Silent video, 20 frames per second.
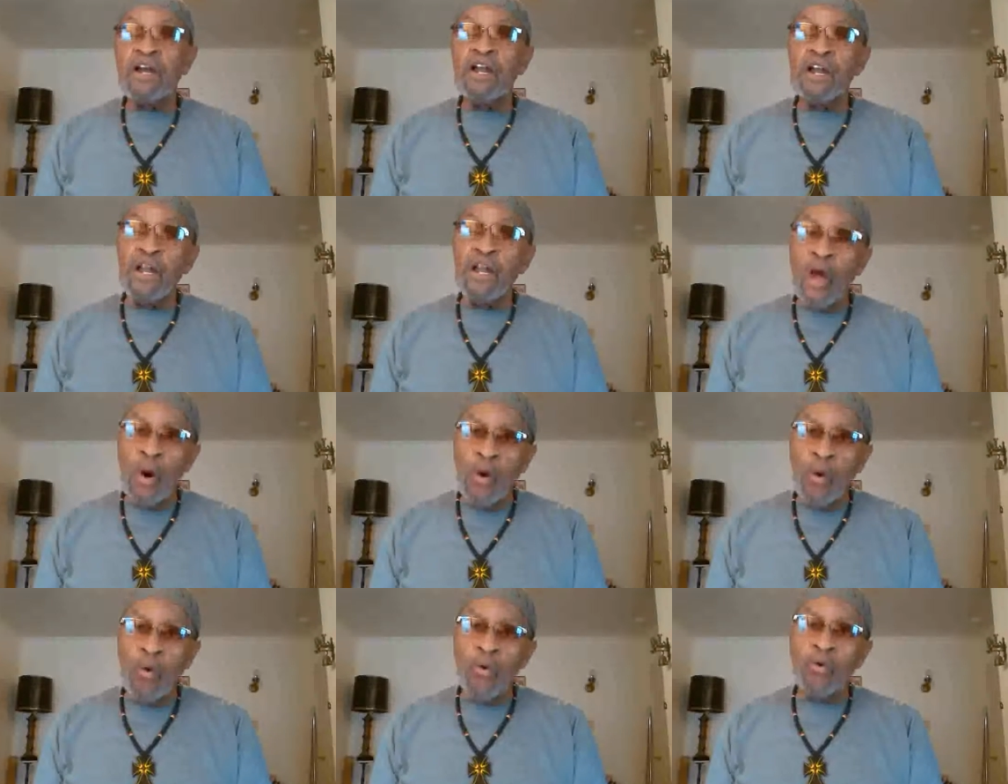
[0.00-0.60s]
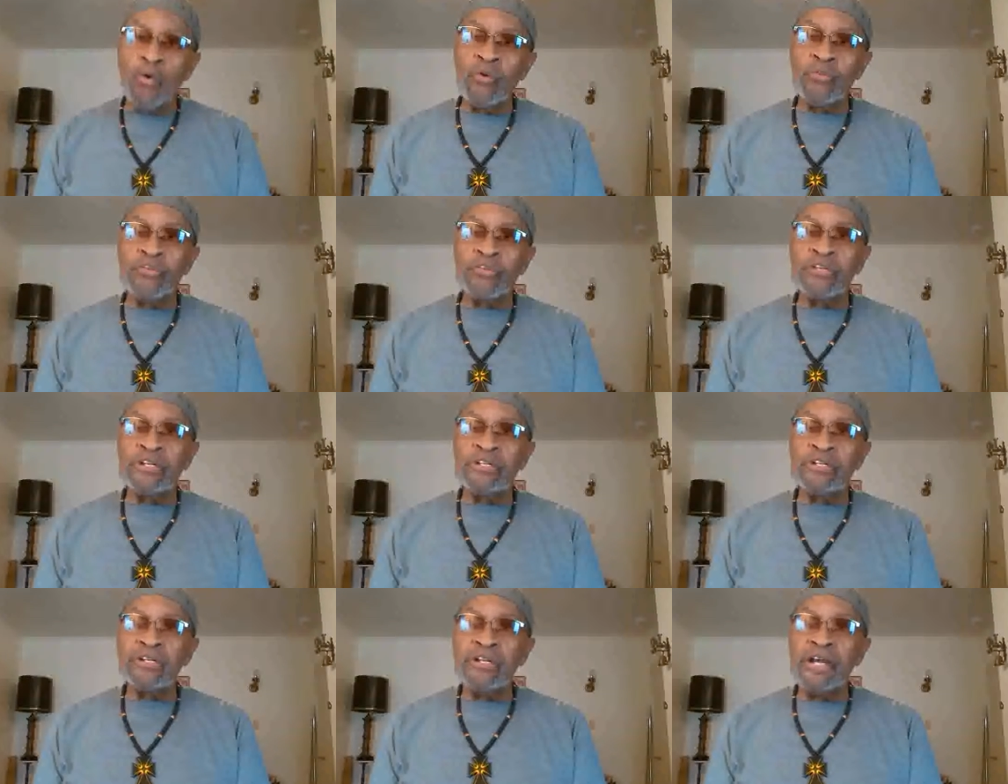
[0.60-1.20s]
loathe
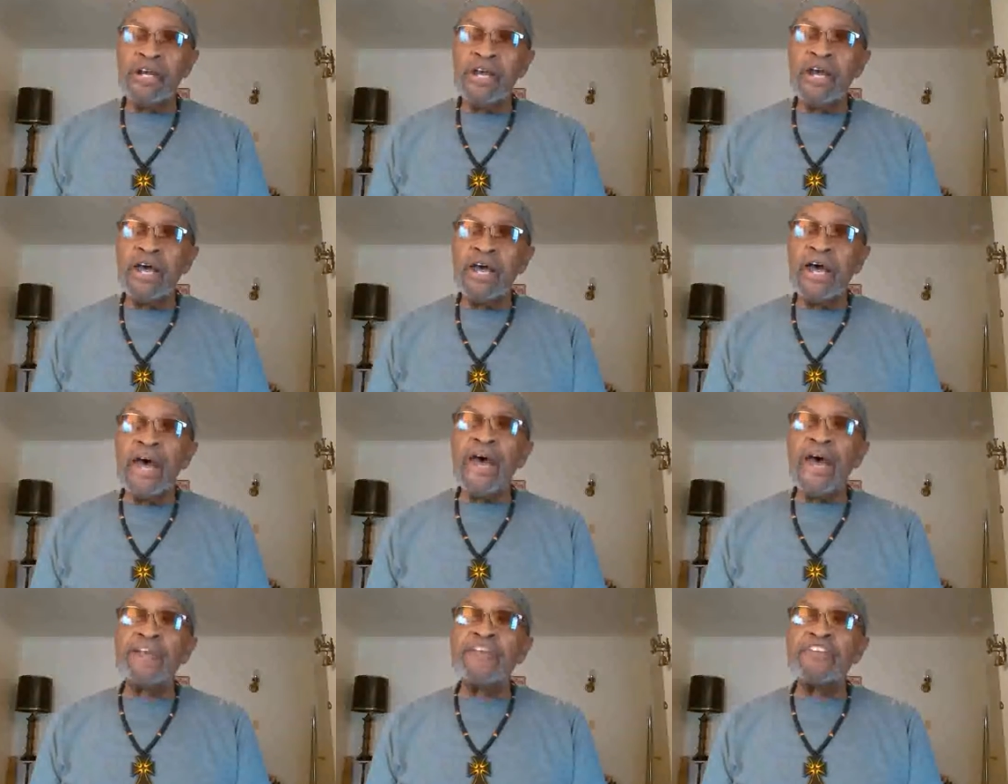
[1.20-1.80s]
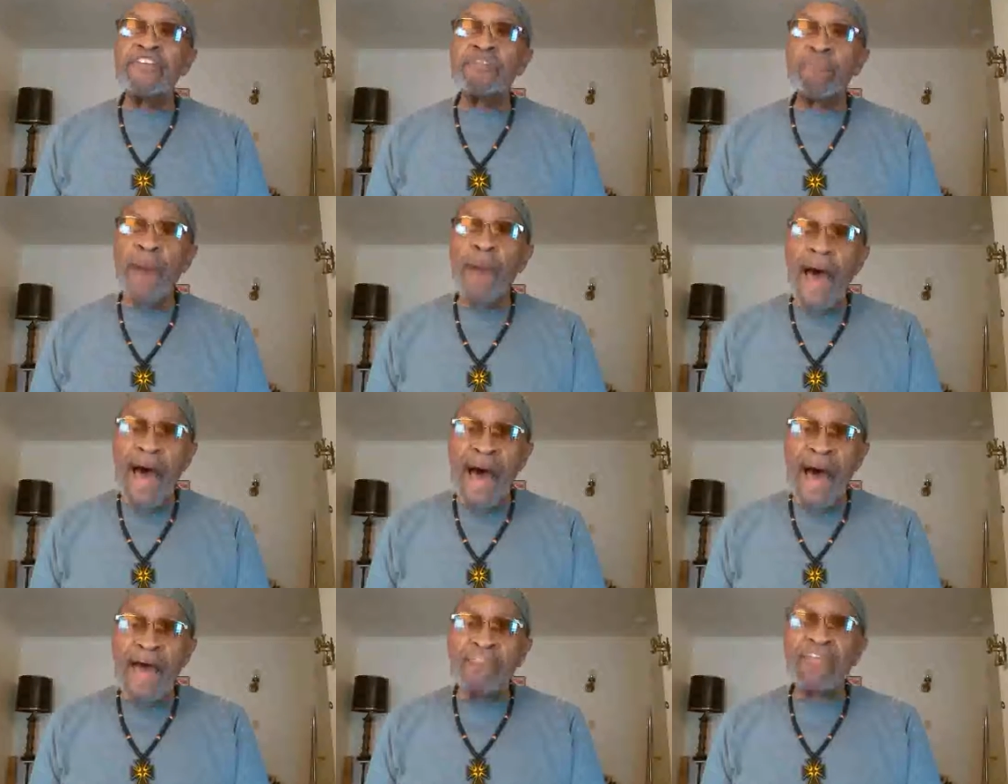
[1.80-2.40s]
and
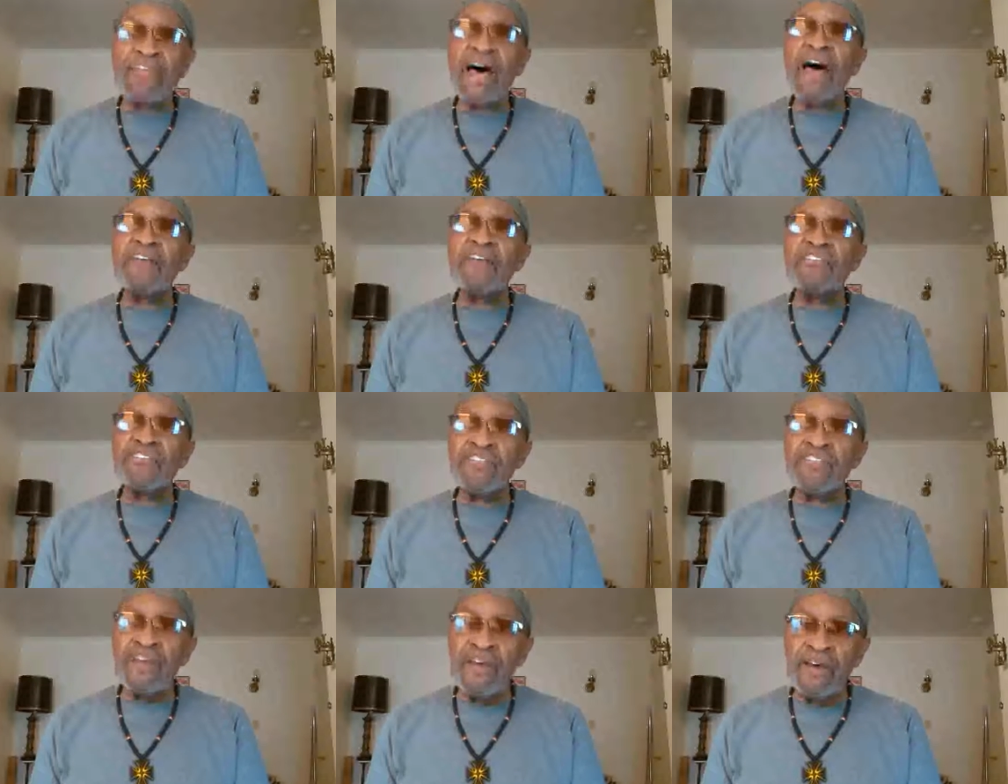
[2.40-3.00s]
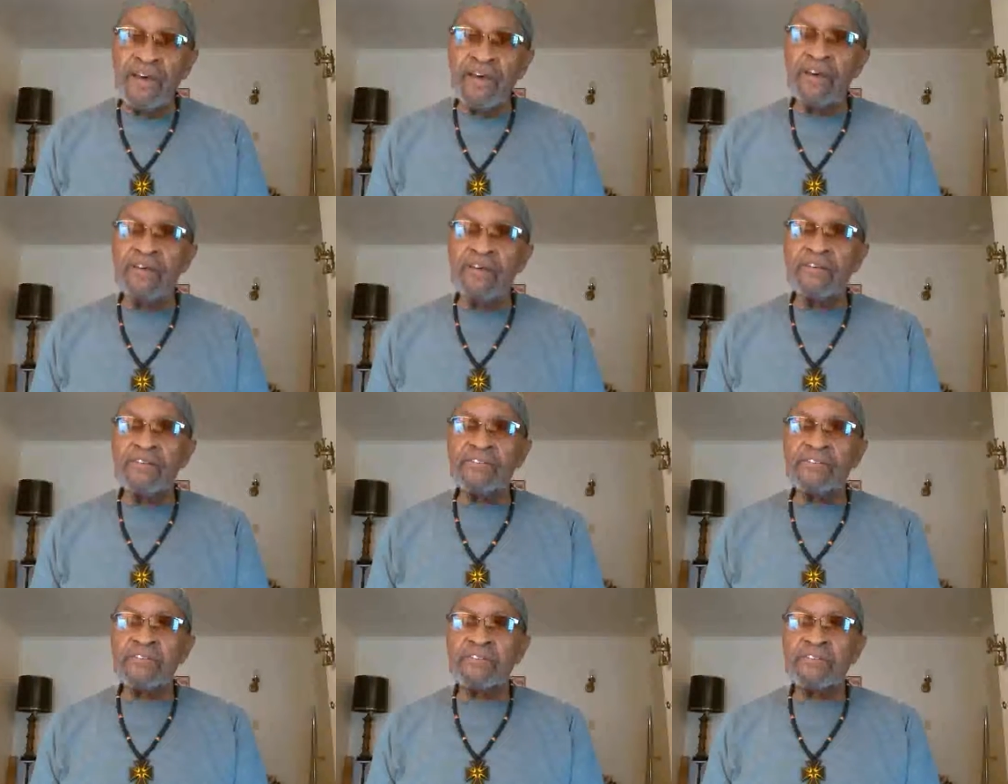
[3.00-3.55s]
despise ourselves